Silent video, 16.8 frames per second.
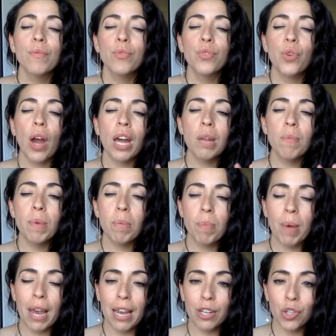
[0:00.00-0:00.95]
try to be
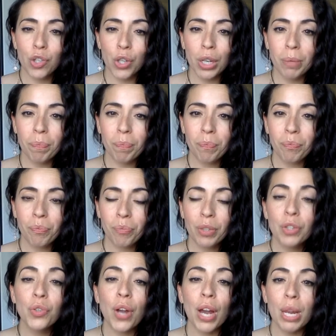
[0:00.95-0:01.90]
patient.
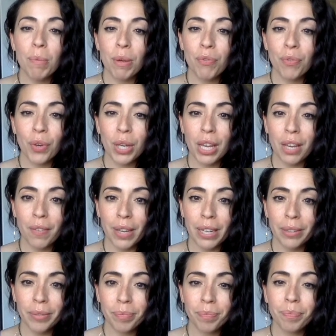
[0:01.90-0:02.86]
Try to be
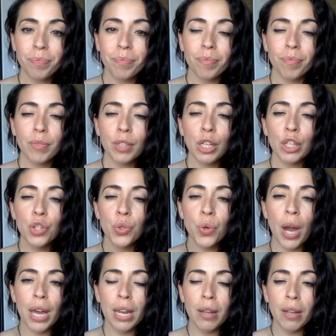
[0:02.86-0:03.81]
forgiving.
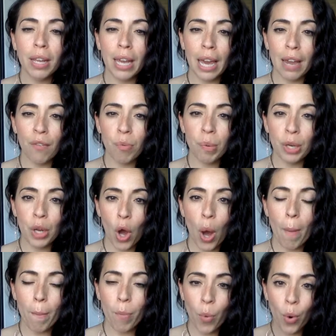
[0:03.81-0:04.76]
Try to get everybody
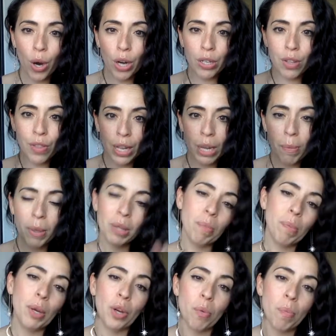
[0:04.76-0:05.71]
on board to think about the
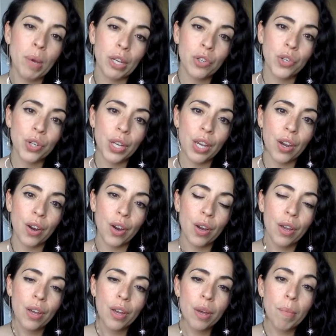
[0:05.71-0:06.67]
bigger picture here.
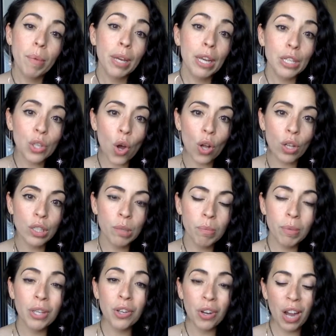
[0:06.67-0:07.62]
Because
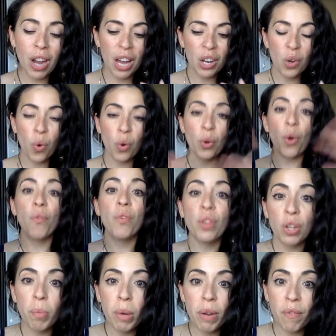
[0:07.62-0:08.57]
ultimately, you're kind of going over a
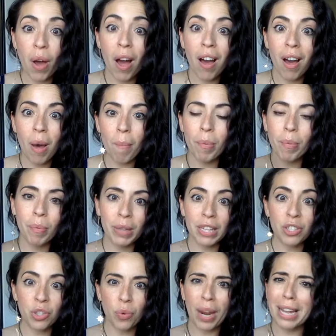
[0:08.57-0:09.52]
little bit of a hump. But
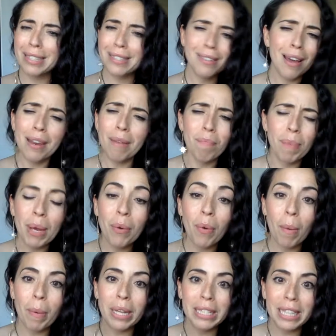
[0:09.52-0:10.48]
it's great. It's not a big
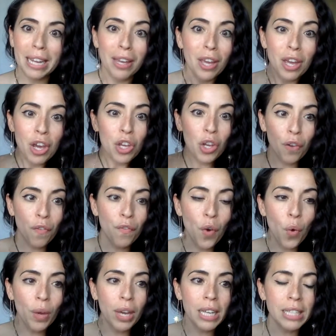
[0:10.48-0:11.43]
one, but it's like you're
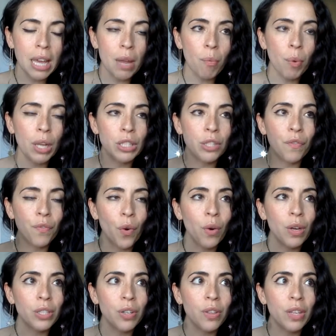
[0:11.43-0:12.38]
focused. And as you
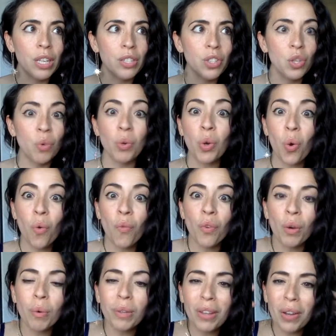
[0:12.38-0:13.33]
focus on this, you went over
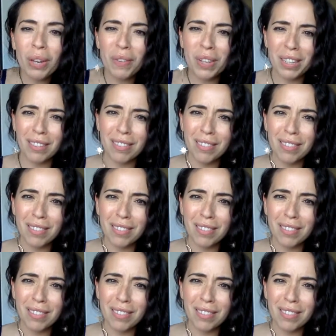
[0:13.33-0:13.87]
it without even